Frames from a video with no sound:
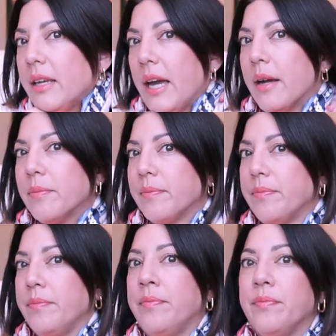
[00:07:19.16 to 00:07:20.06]
yeah,
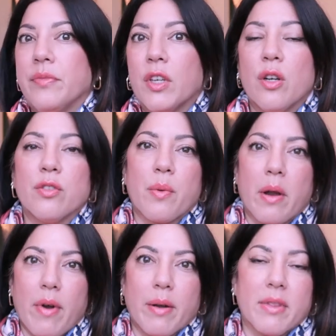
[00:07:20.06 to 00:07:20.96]
you can also
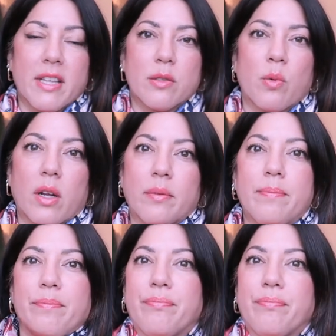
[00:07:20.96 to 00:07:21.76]
wear red with this one.